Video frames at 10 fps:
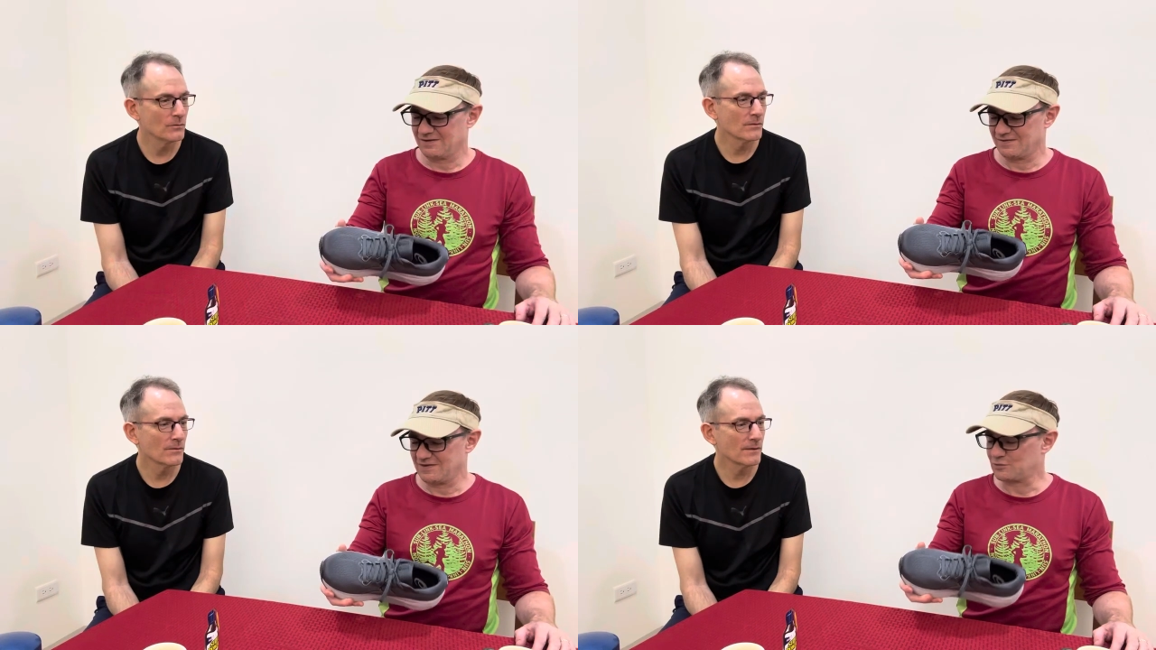
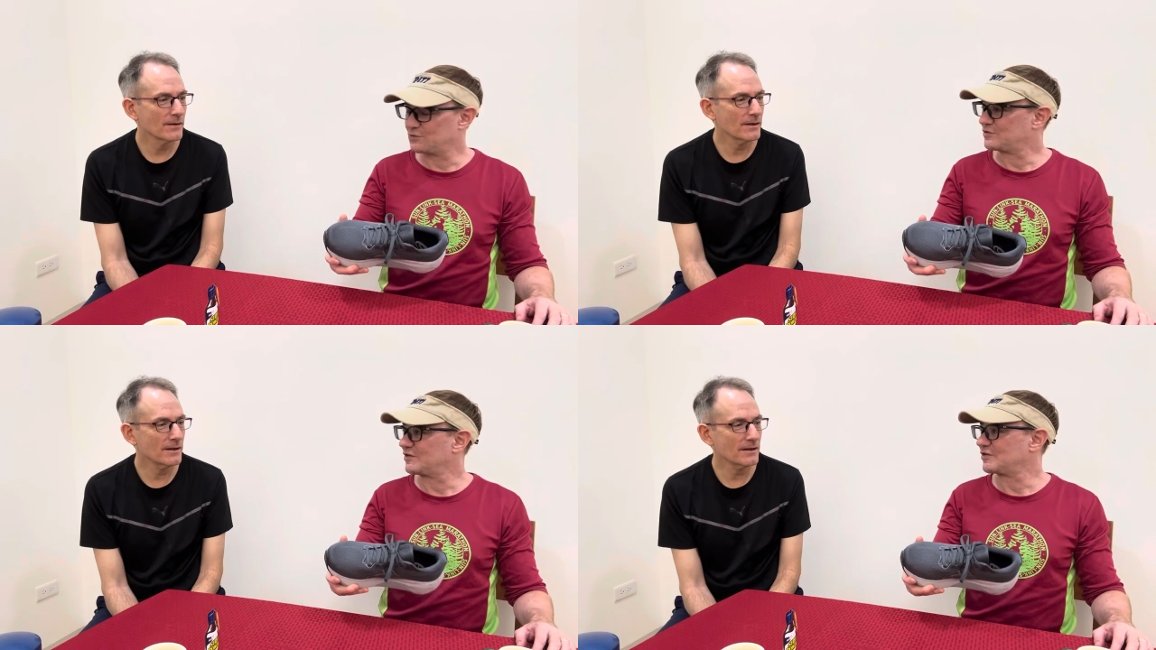Speaker 1: This
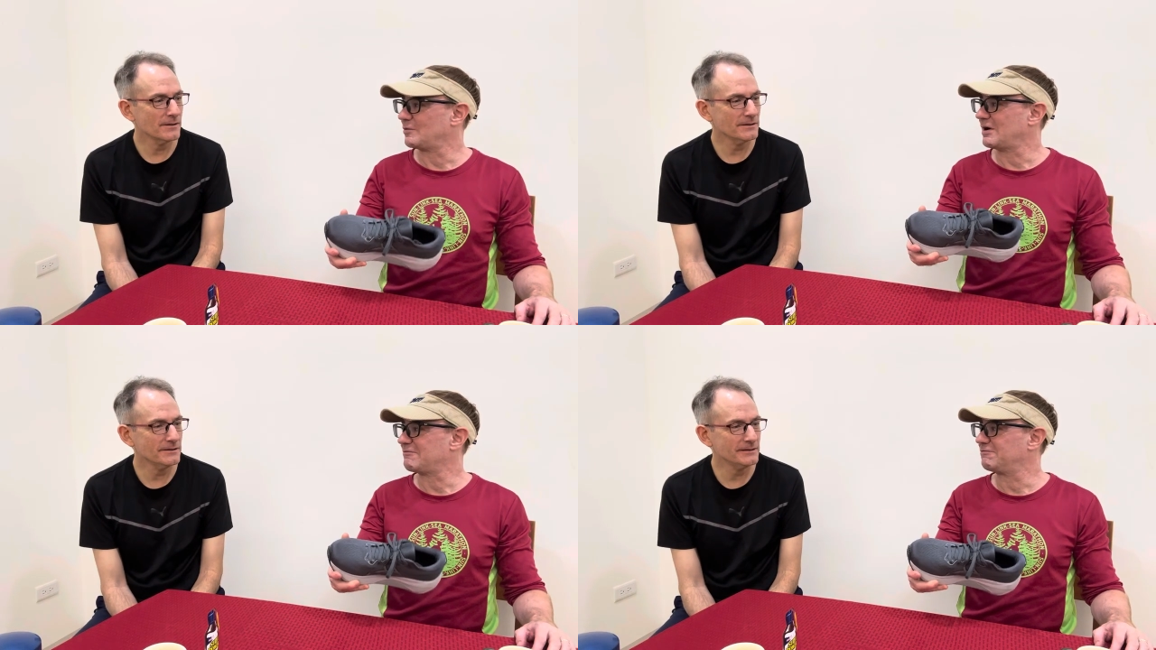was just
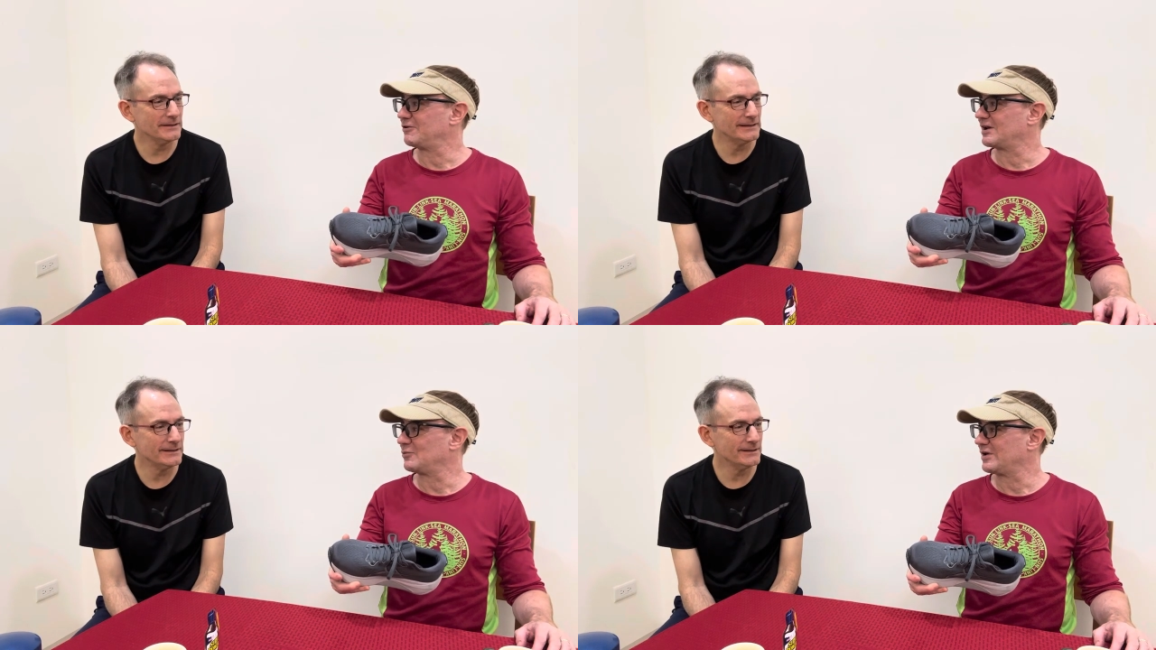on my
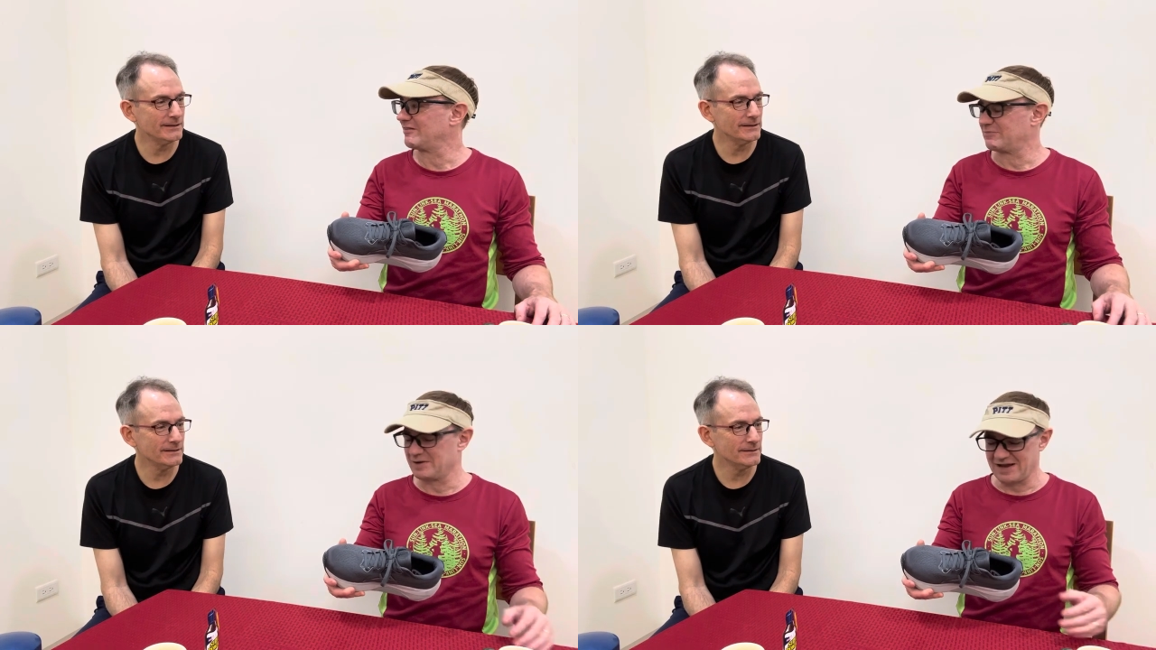foot and we
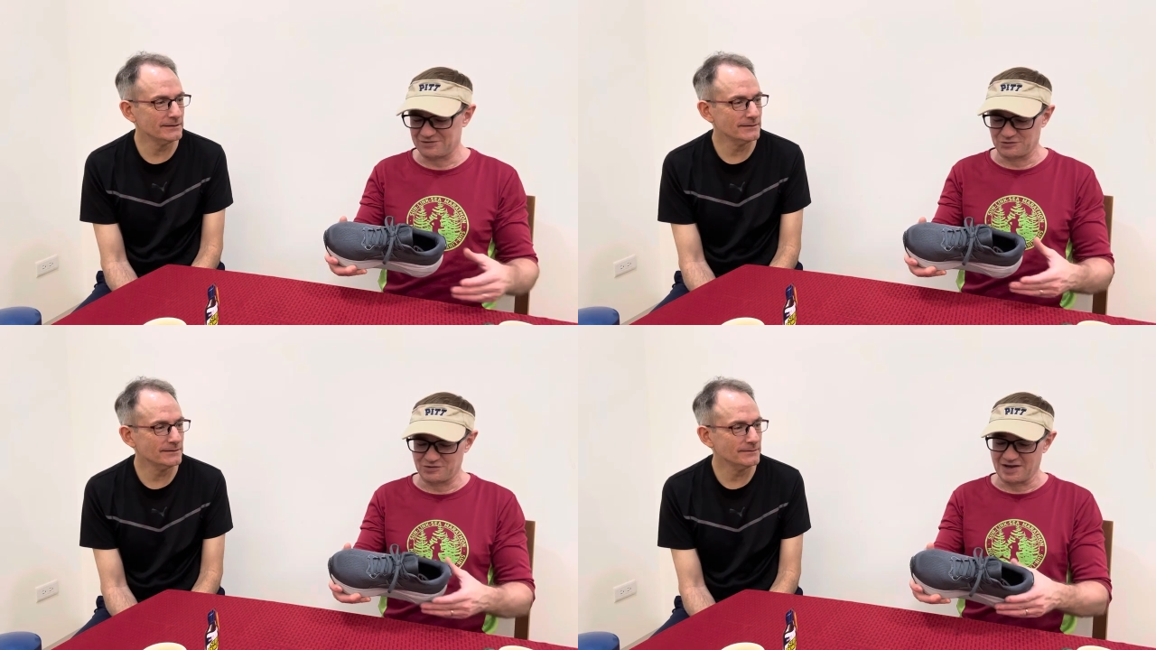have been
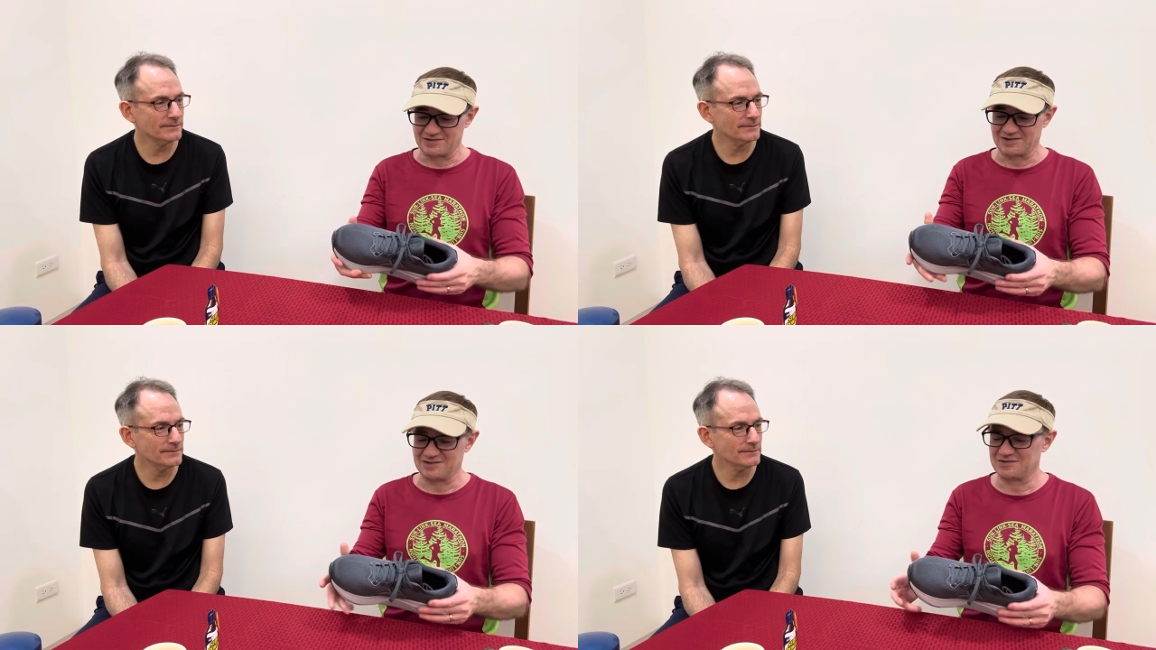
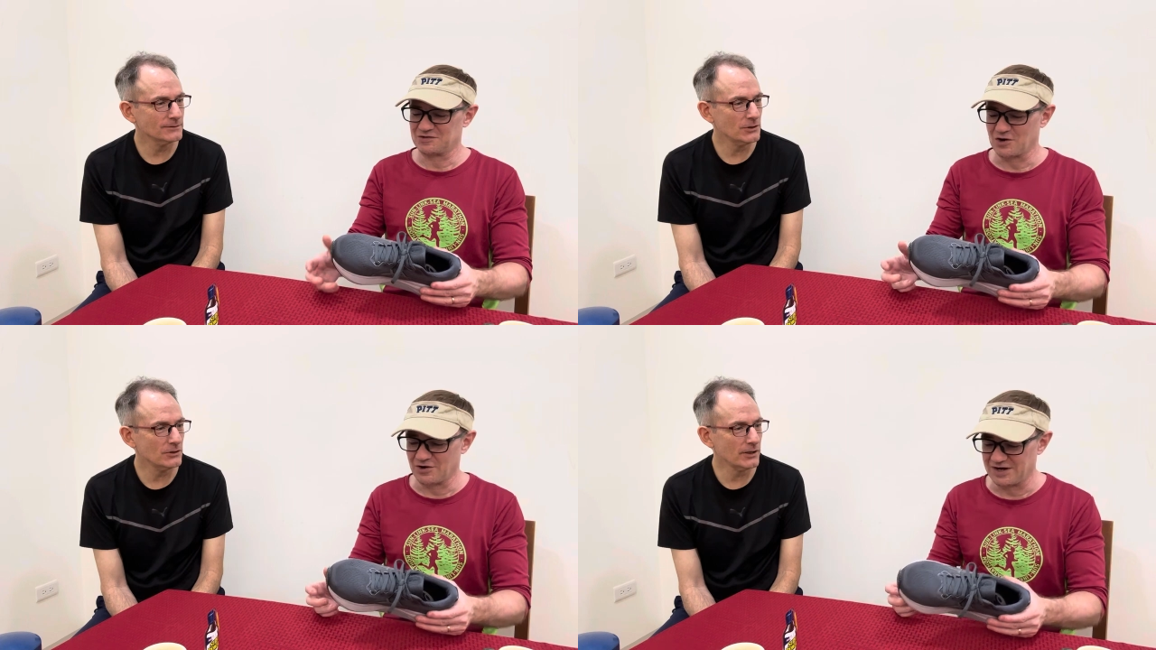exercising,
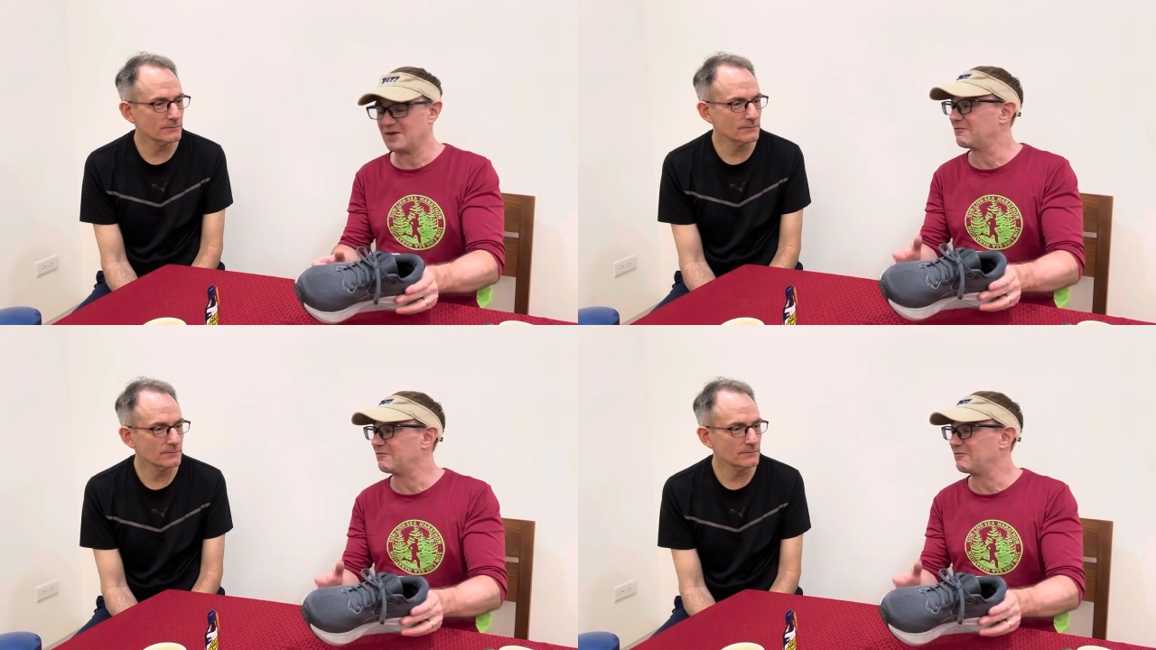sorry.